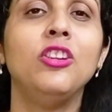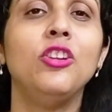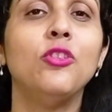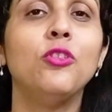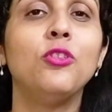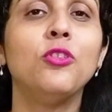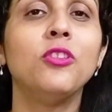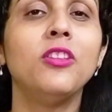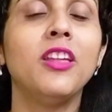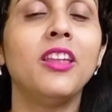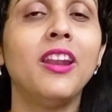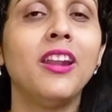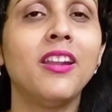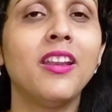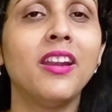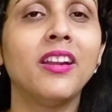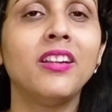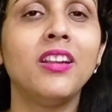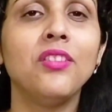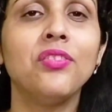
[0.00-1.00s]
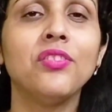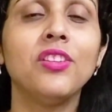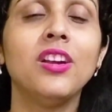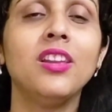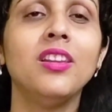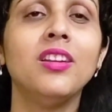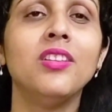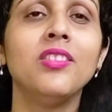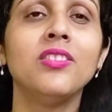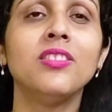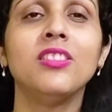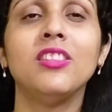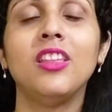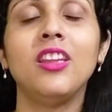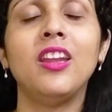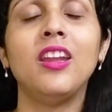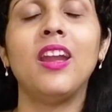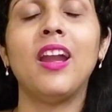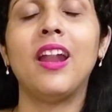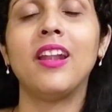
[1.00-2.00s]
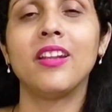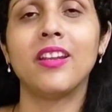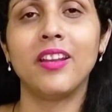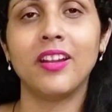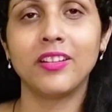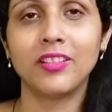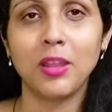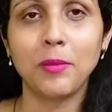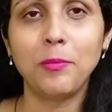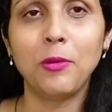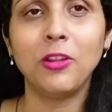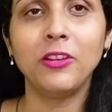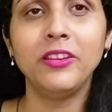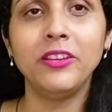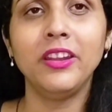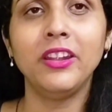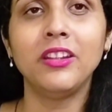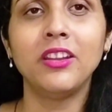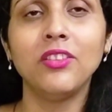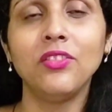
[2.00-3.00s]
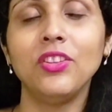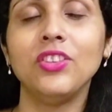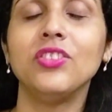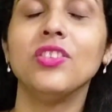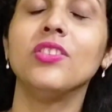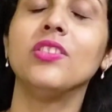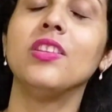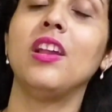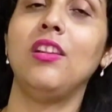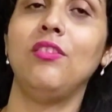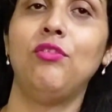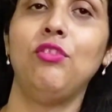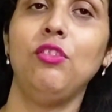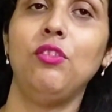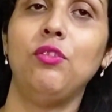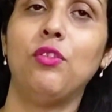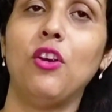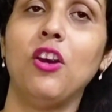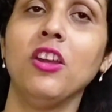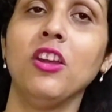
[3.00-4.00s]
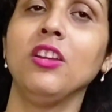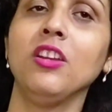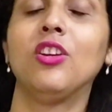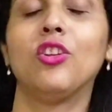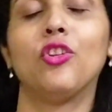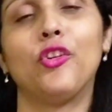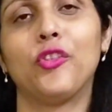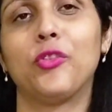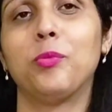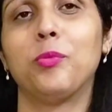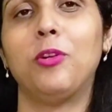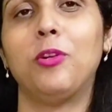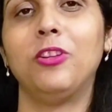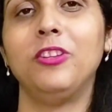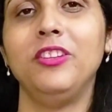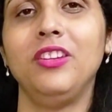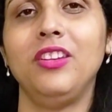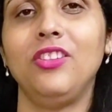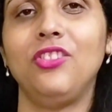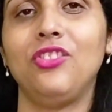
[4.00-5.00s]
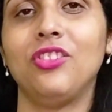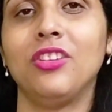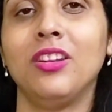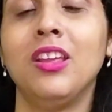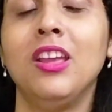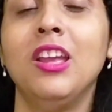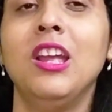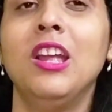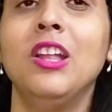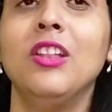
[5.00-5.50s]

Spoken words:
Due to their attractive colors, they attract the pollinator, which is helpful for cross pollination.